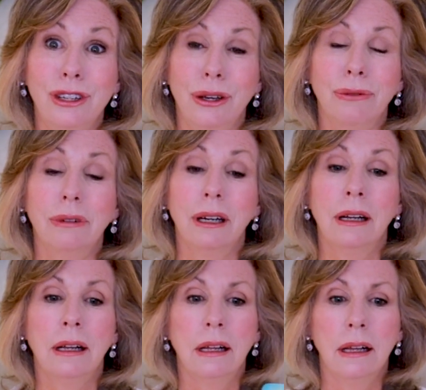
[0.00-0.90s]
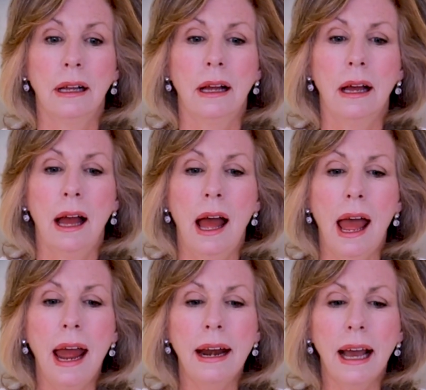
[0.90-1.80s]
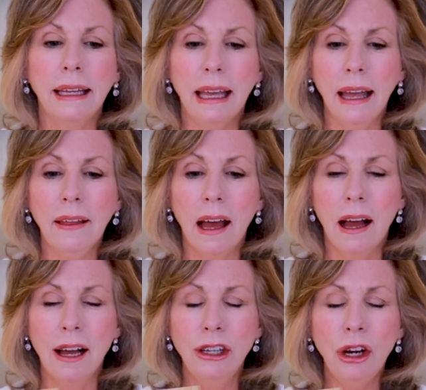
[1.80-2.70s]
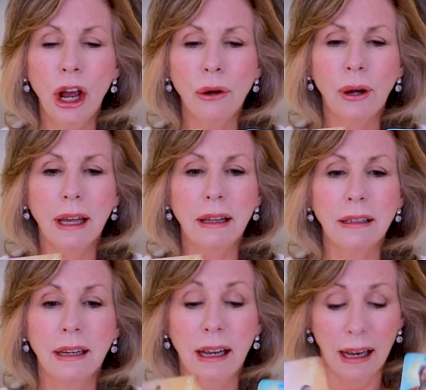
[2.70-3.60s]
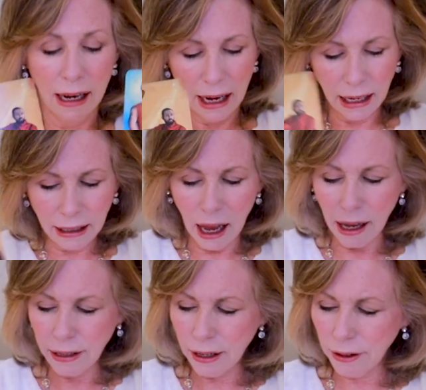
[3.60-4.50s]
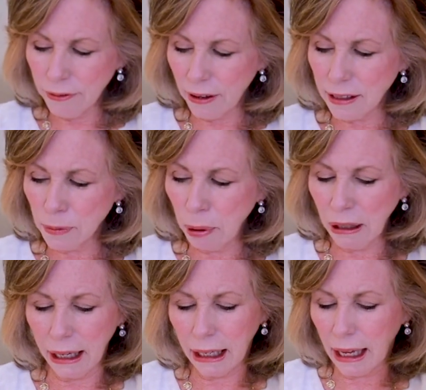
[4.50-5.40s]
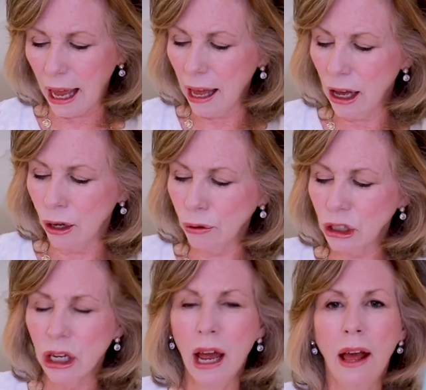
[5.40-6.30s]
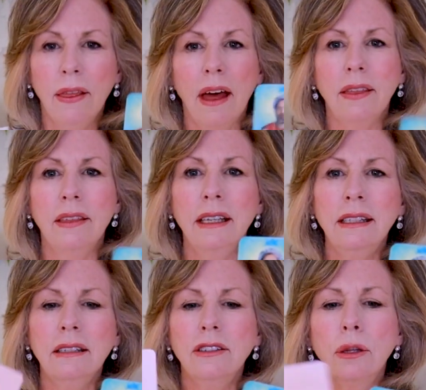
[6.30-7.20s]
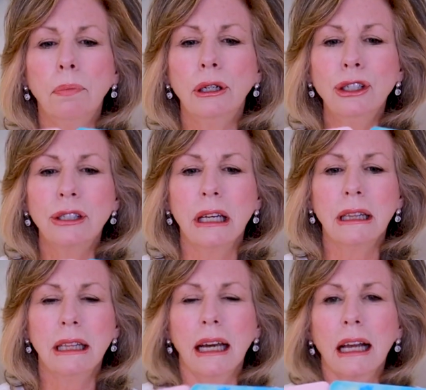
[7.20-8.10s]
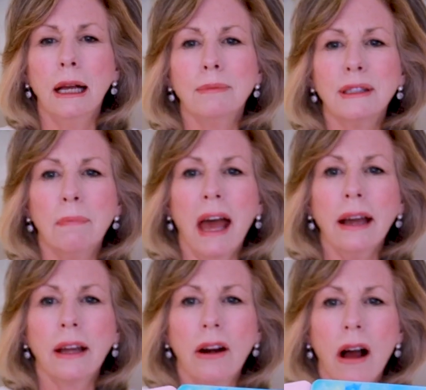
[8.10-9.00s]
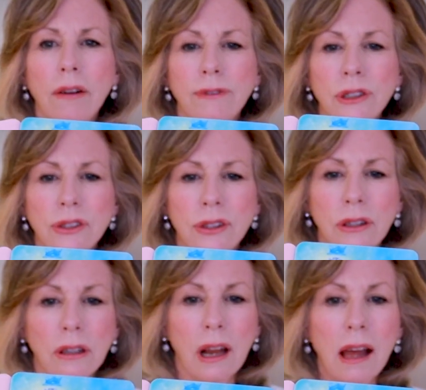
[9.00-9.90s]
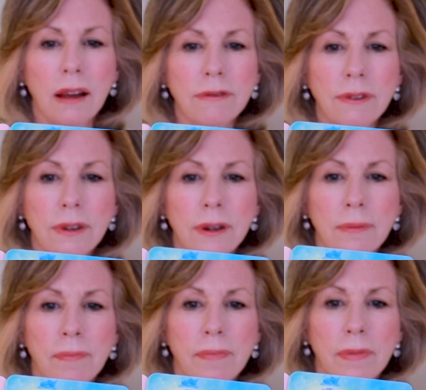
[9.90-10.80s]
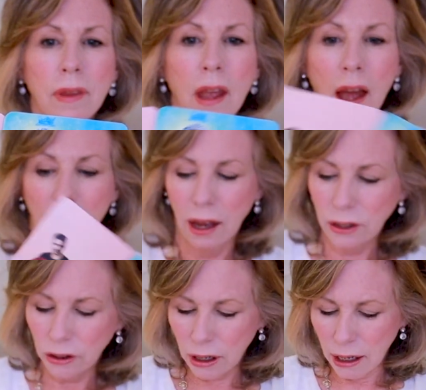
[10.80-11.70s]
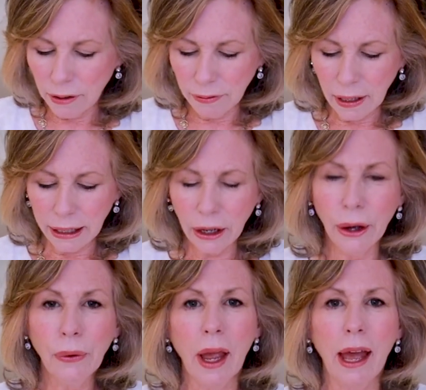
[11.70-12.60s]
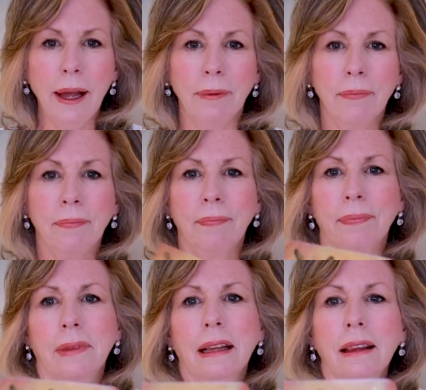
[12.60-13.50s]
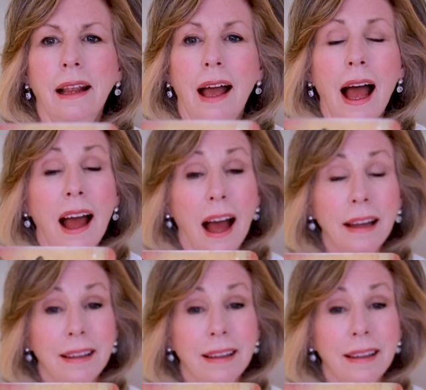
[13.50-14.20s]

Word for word: do and i get you know it it kind of is playing out that this is the person that comes back and offers their love and you're kind of like okay well i, I